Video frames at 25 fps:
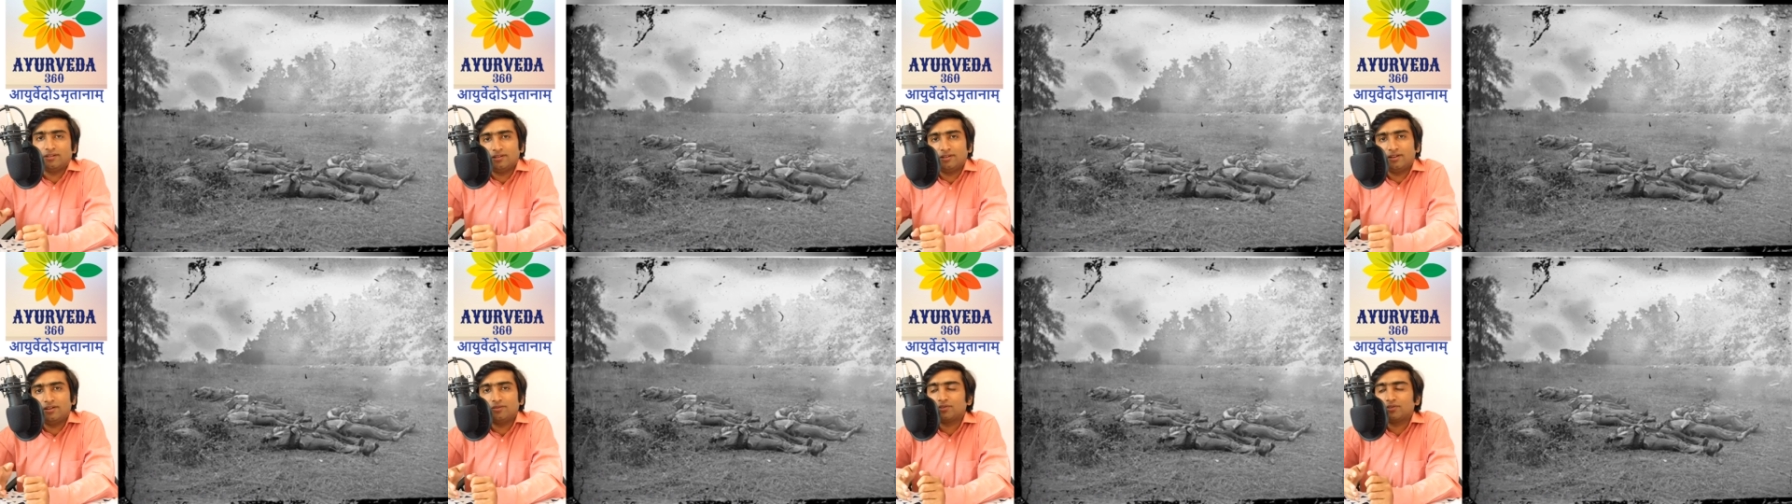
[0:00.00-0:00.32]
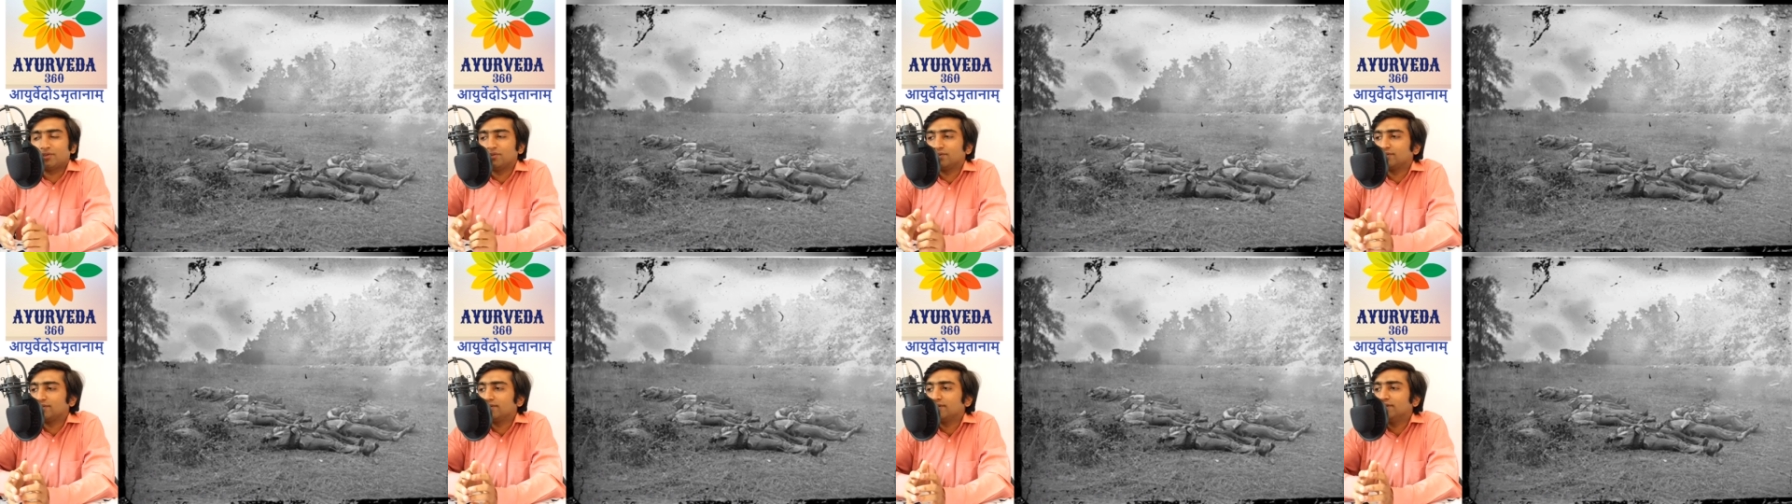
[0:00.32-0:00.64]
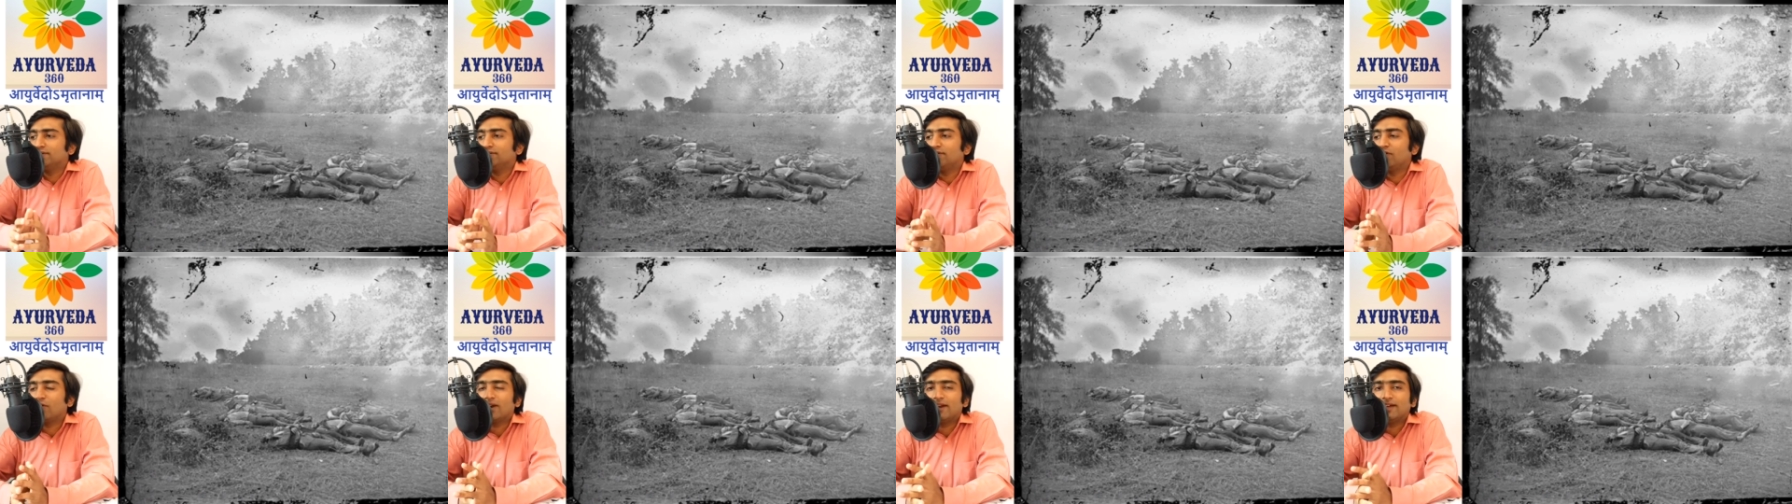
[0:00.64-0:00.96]
of course a
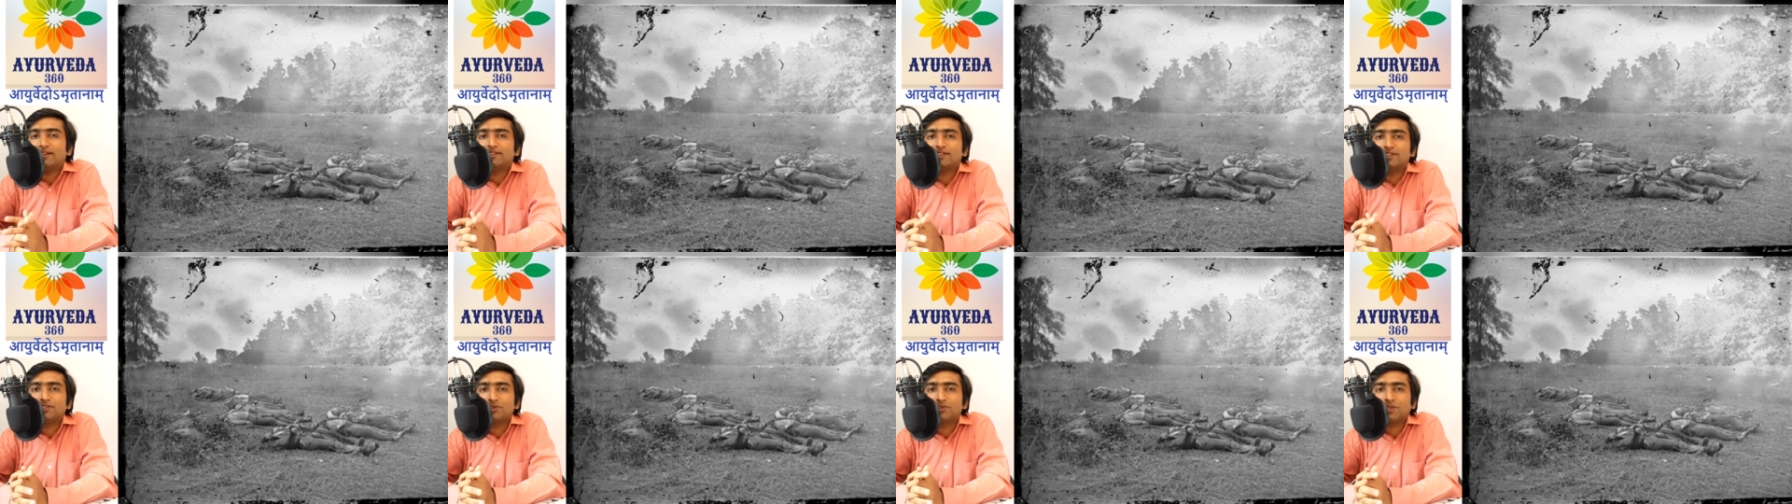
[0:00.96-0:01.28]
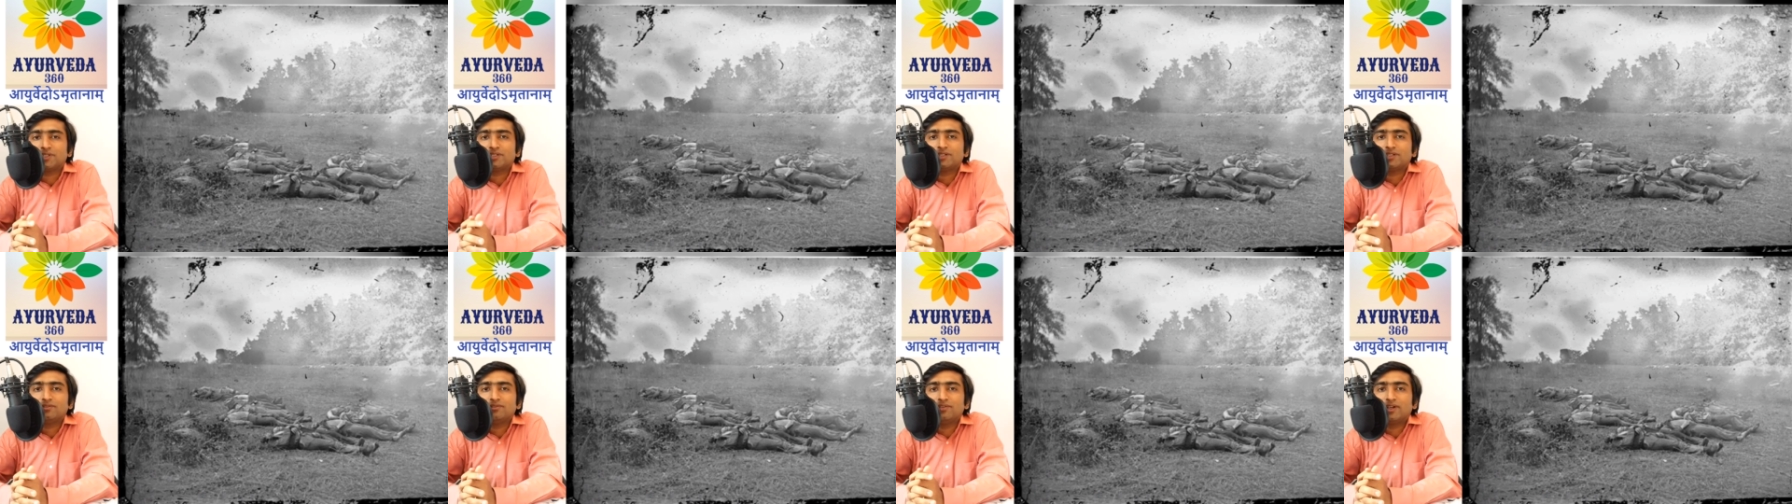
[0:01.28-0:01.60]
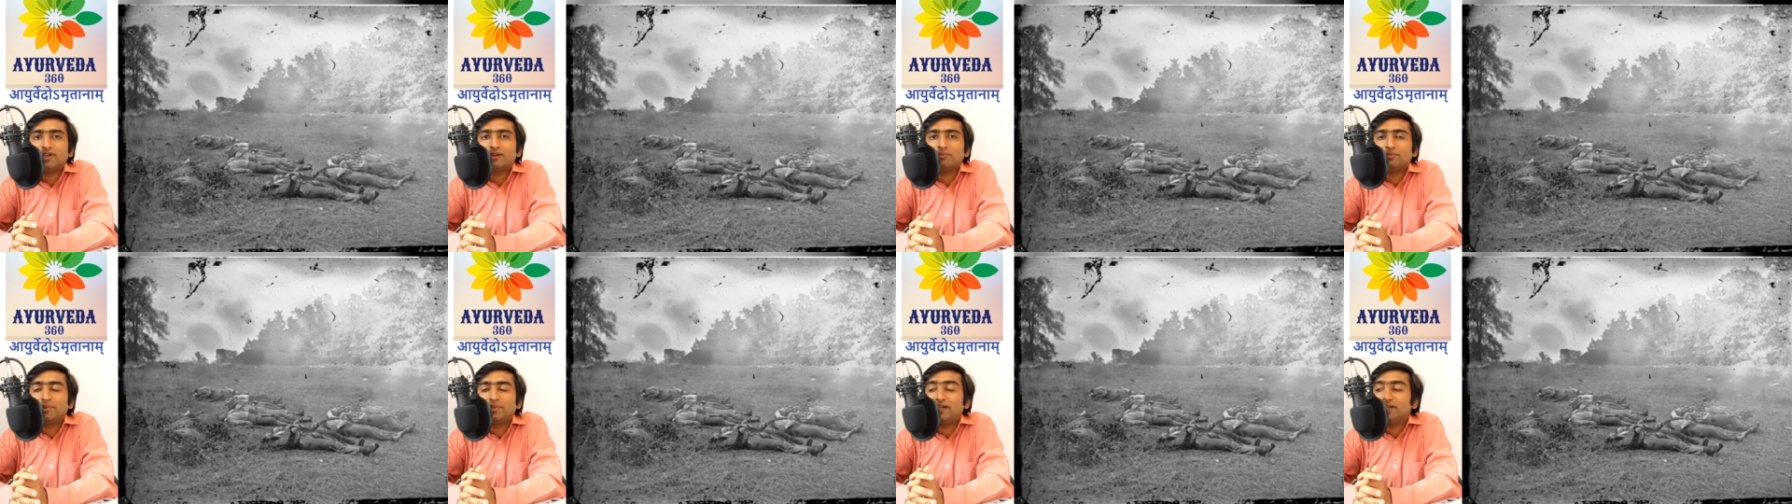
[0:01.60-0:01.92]
warlike situation
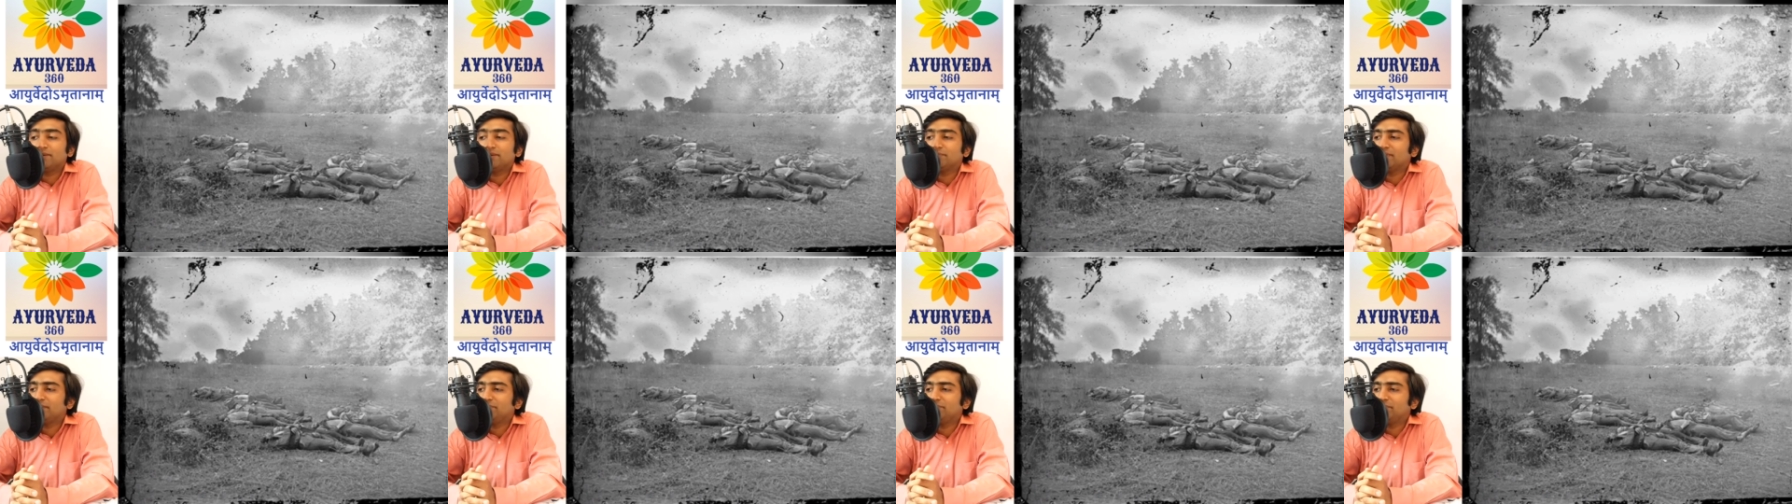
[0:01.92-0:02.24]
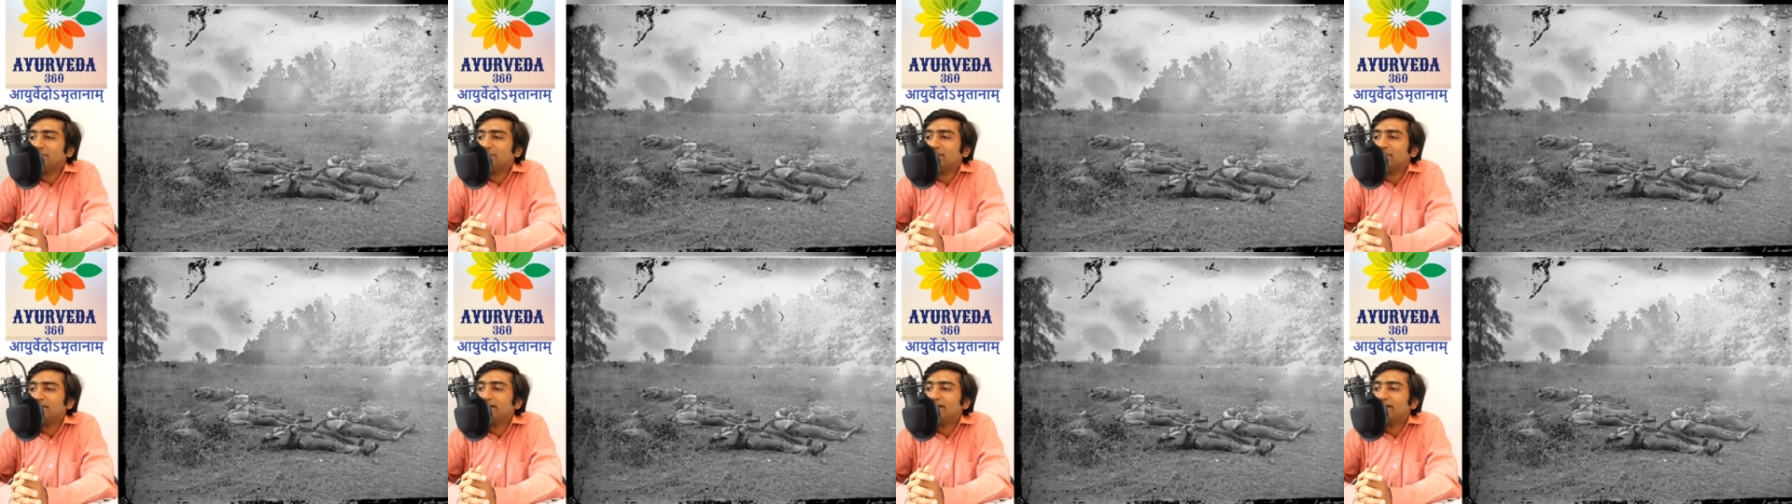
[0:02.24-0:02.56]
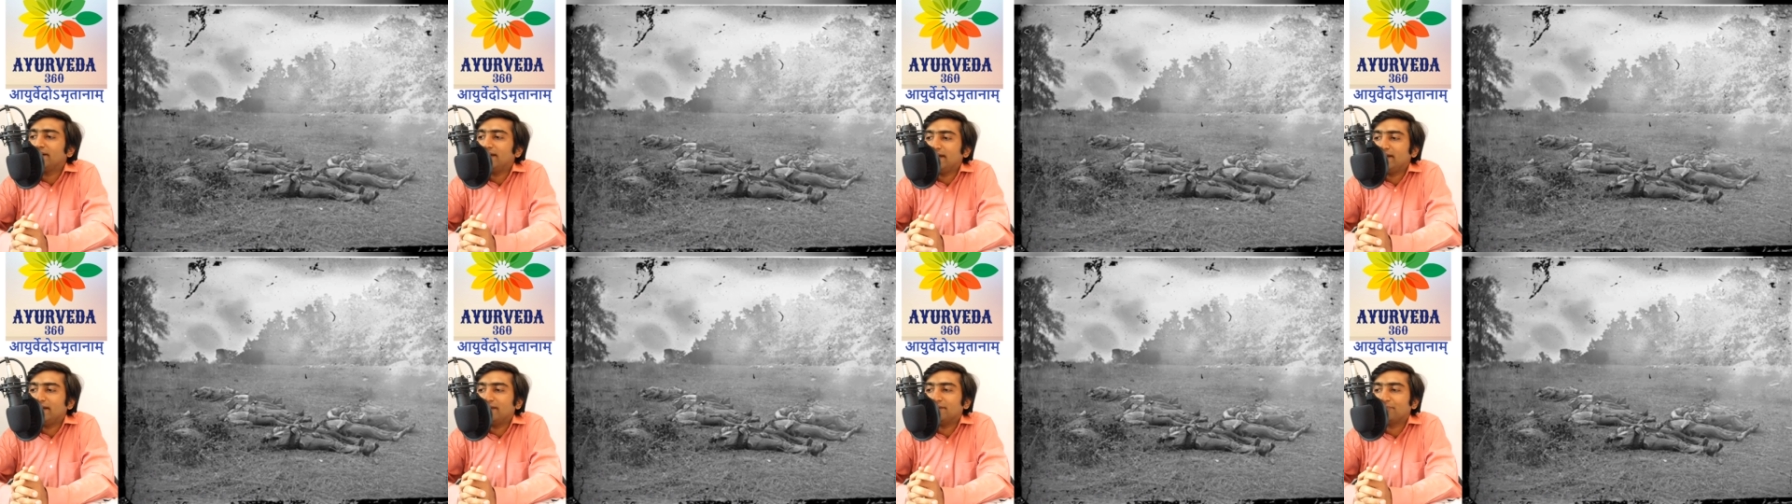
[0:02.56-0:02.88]
where multiple people are
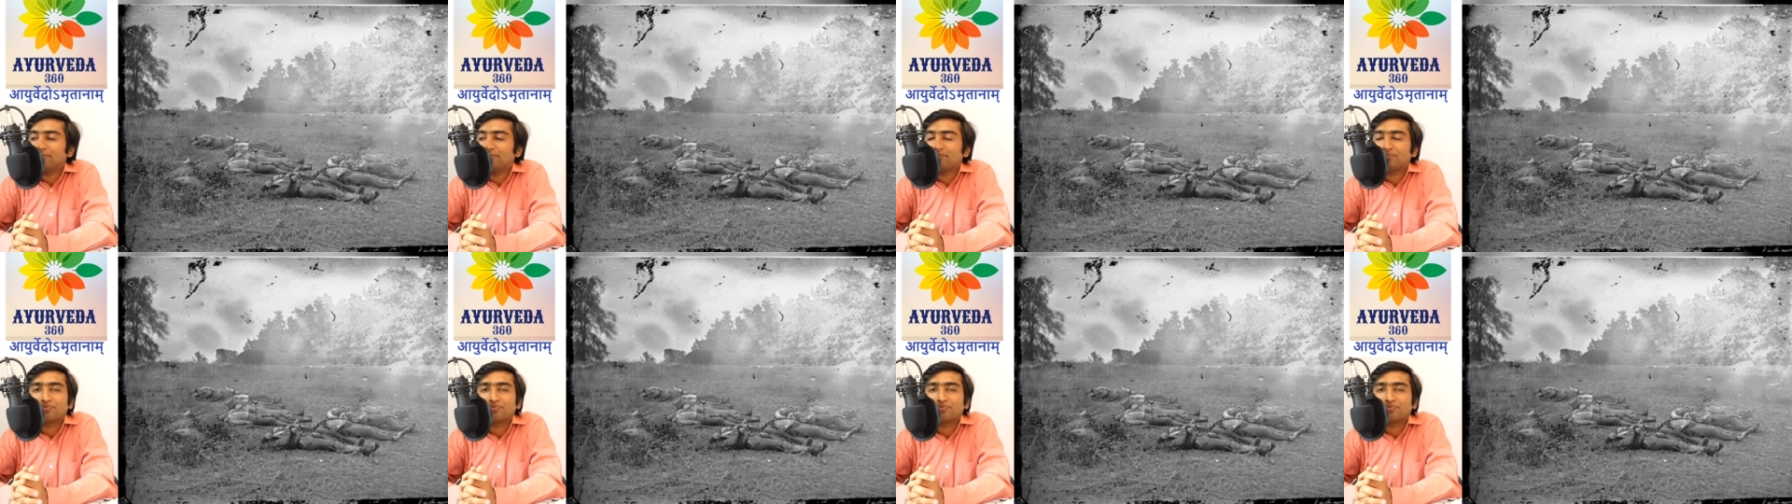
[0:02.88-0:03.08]
dying.